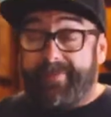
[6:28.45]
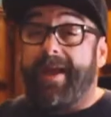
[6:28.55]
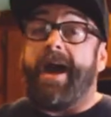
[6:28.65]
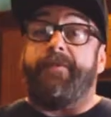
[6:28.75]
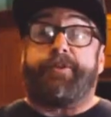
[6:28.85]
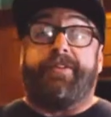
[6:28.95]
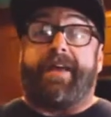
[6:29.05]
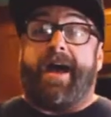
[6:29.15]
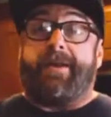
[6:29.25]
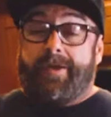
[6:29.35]
After
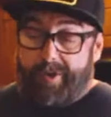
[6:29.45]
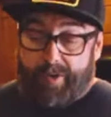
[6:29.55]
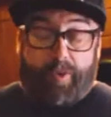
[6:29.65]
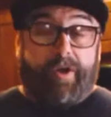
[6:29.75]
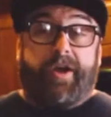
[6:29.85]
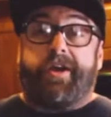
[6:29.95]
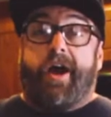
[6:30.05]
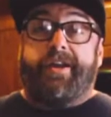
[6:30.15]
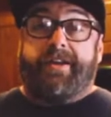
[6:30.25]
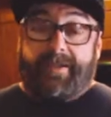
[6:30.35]
that, we're gonna
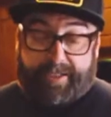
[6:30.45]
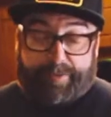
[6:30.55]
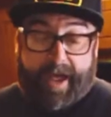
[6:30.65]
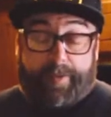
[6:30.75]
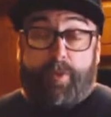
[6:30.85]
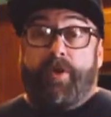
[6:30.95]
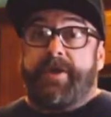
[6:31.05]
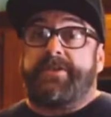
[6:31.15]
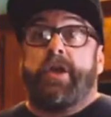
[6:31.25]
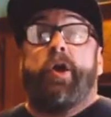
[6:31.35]
cut into these bad
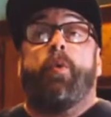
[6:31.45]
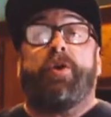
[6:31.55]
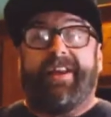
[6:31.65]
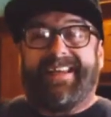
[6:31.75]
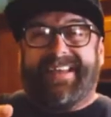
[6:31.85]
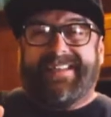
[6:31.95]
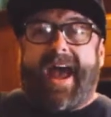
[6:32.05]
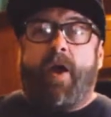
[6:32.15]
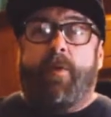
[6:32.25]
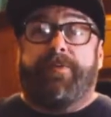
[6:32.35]
boys, we're gonna get
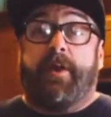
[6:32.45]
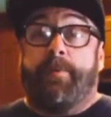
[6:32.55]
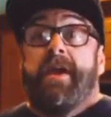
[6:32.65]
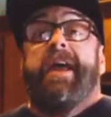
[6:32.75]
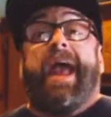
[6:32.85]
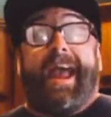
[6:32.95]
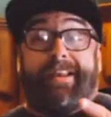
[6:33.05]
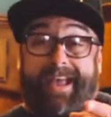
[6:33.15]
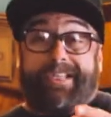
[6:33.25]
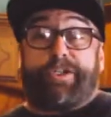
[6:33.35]
down with them, and
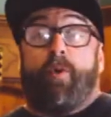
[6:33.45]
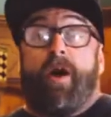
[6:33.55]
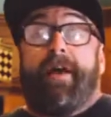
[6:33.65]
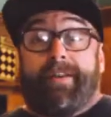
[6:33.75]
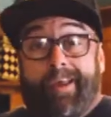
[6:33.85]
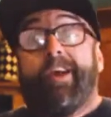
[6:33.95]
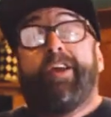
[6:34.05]
guess what?